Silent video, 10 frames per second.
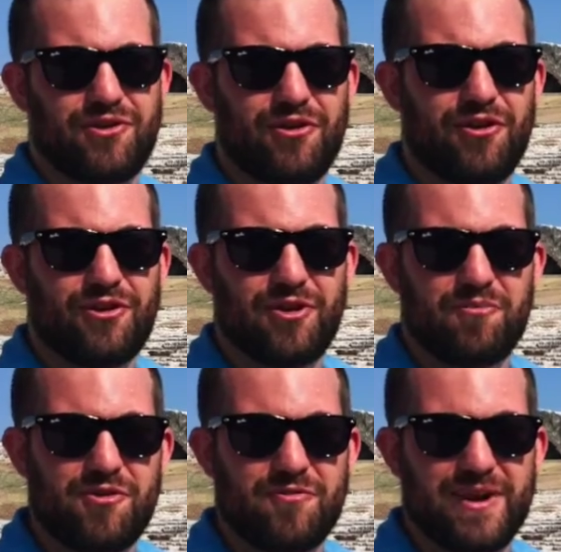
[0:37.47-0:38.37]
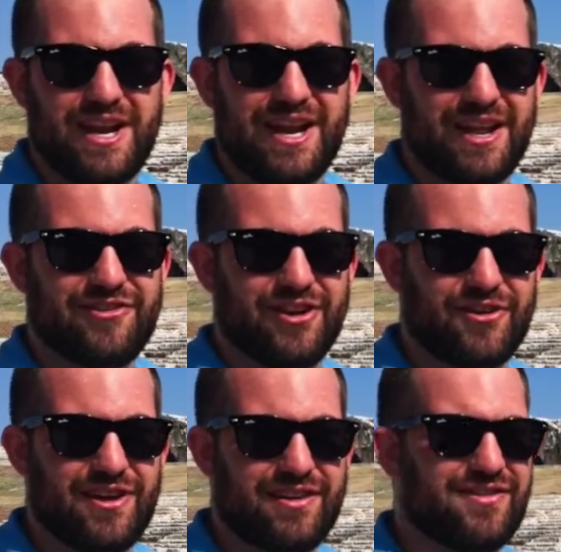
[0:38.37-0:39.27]
a colonial movement in ancient
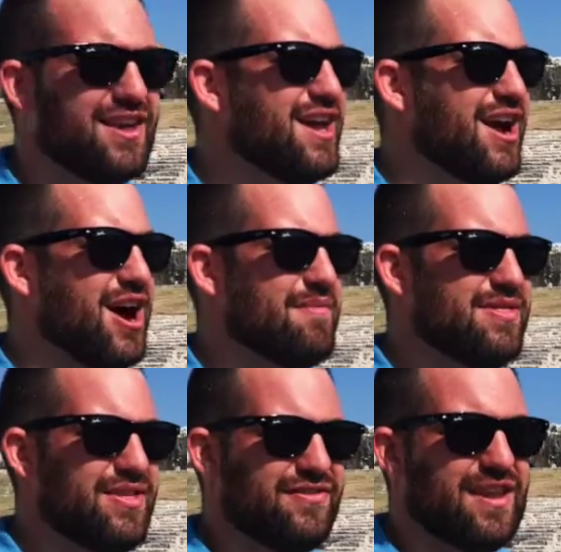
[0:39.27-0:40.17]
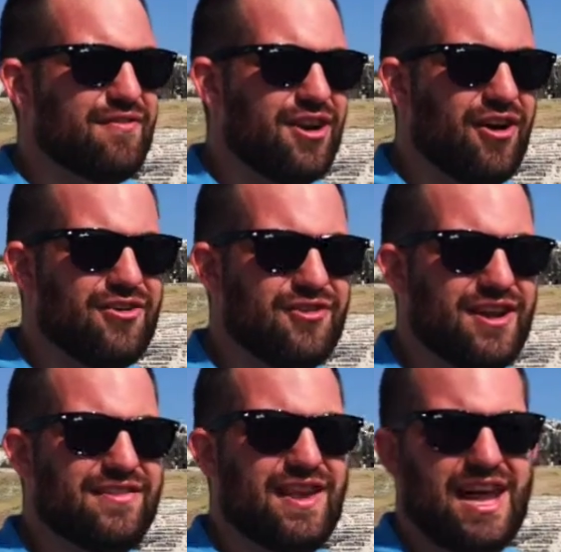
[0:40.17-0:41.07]
Greece in the
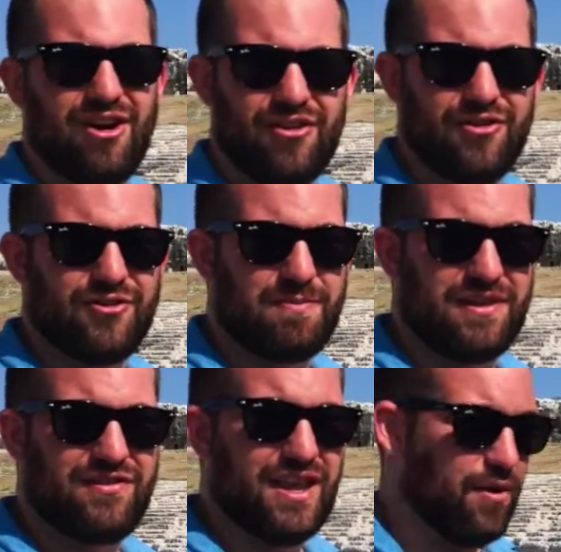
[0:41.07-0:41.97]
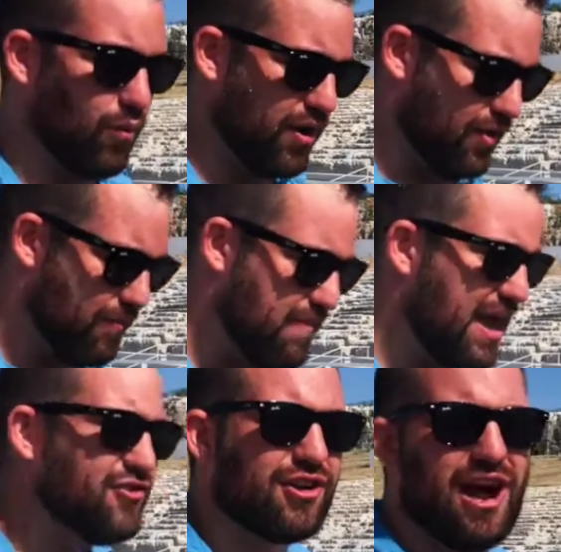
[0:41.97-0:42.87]
700s, 800s BC, and one of the
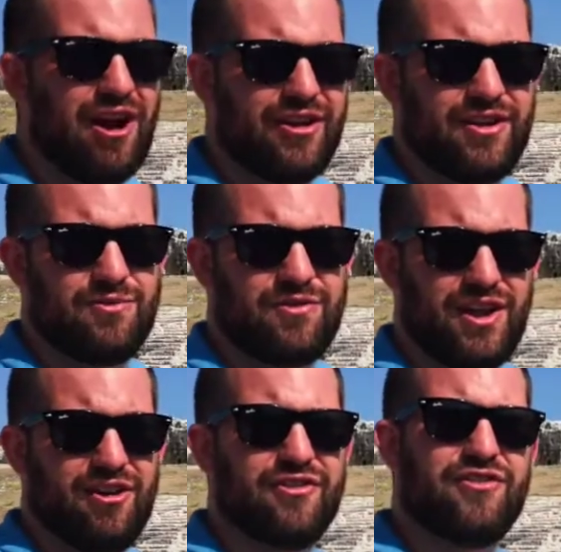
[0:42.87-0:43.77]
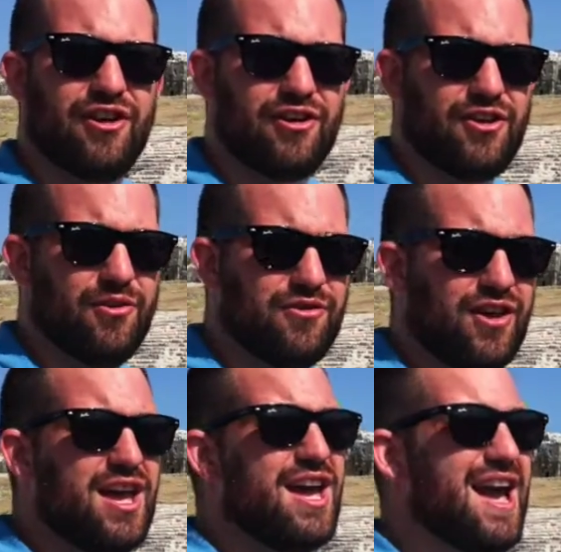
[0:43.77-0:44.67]
major colonies was here in
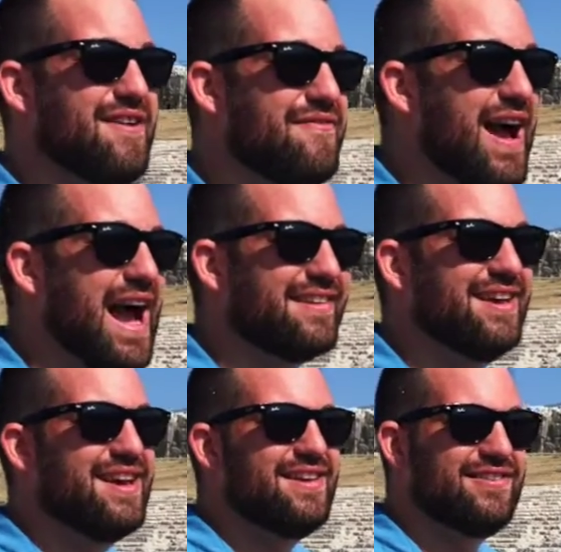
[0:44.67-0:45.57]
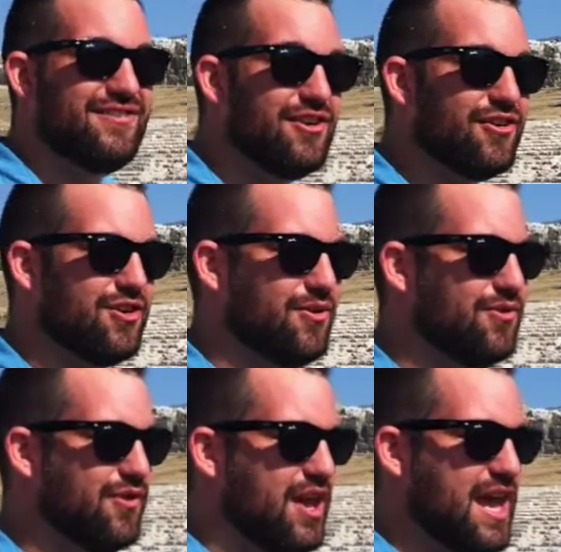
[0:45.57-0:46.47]
Syracuse. In fact,
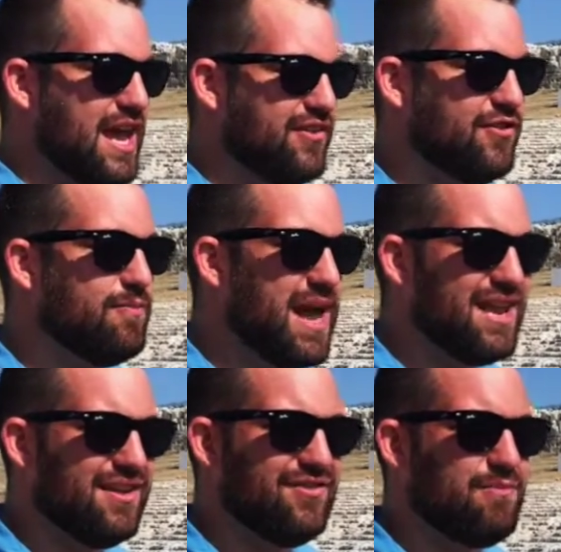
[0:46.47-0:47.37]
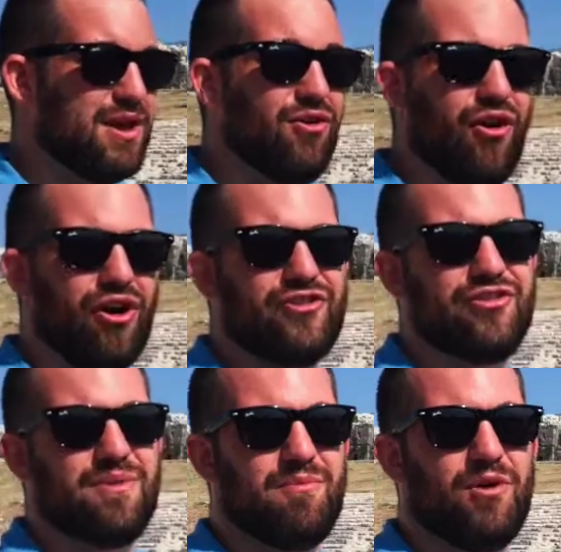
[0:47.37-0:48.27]
Syracuse expanded to being
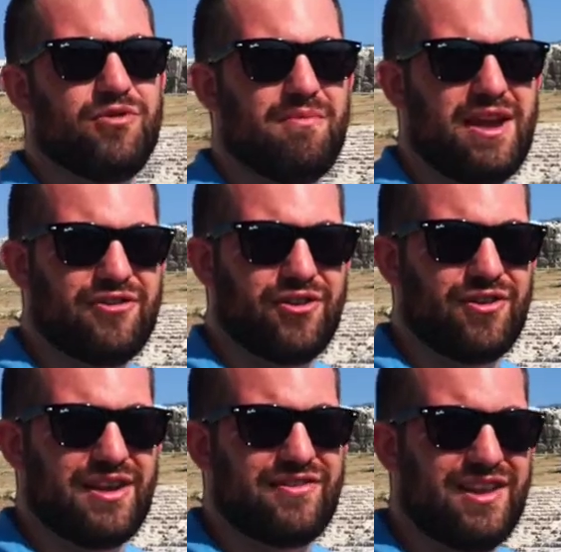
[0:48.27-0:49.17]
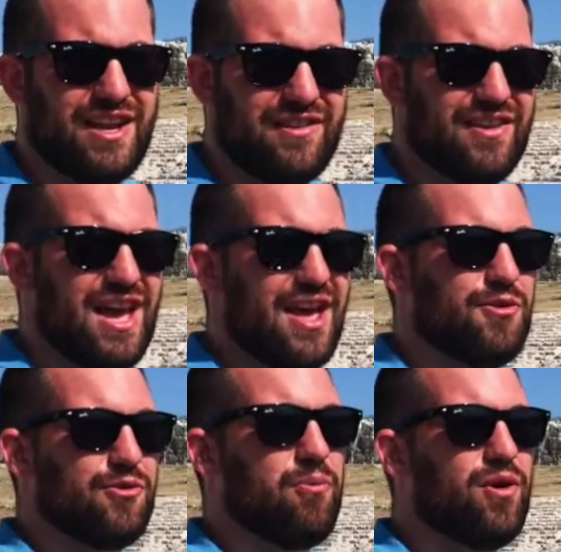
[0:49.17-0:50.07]
larger than most major Greek cities, and
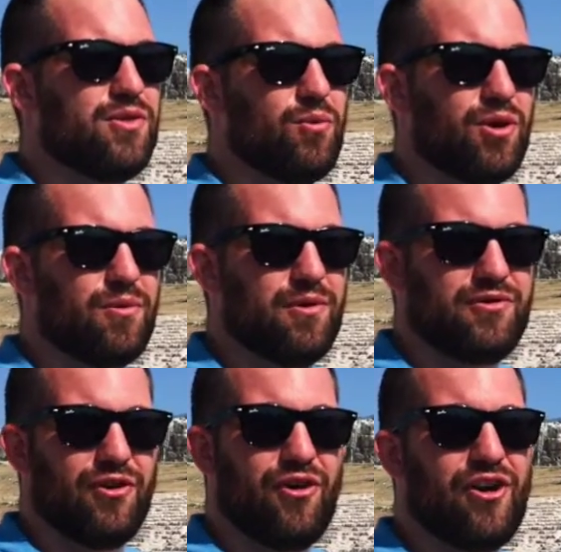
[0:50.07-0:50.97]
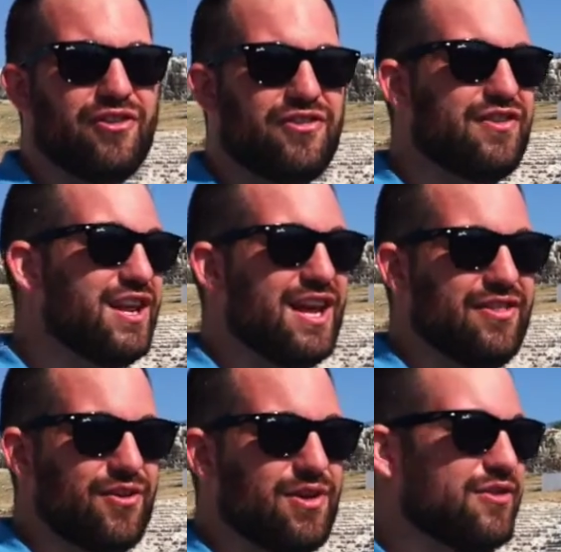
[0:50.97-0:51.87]
there was a point in the world where it was the largest city
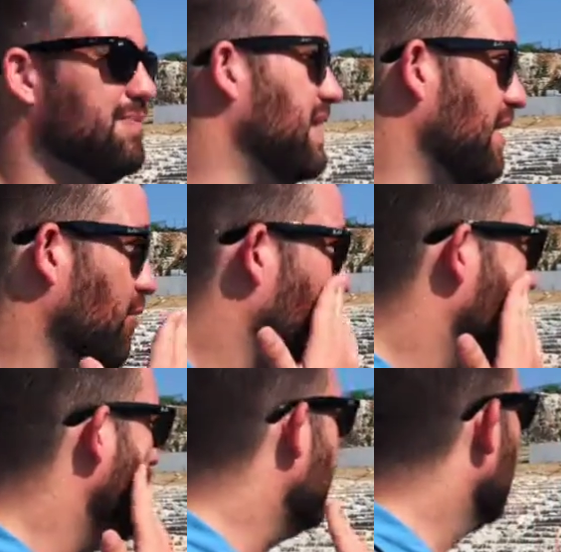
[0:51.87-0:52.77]
in the Greek-speaking world.